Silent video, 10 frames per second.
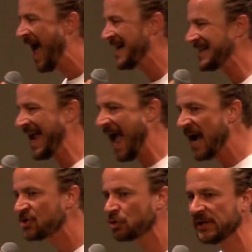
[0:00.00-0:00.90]
as I
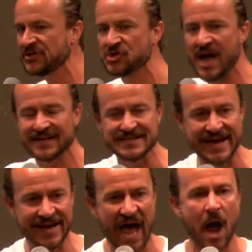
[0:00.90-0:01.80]
actually checked
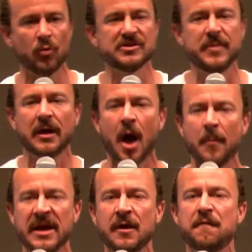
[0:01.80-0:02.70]
in, I was
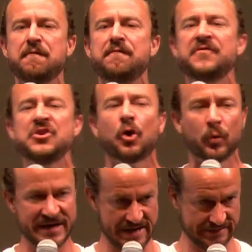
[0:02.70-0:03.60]
becoming
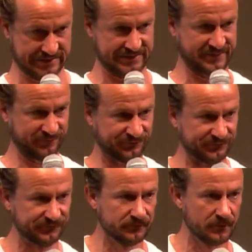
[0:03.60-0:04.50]
furious
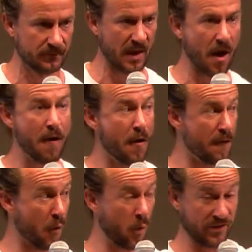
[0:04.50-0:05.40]

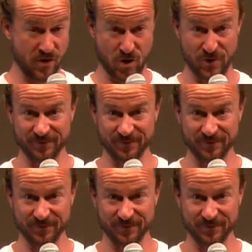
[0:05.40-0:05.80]
with her.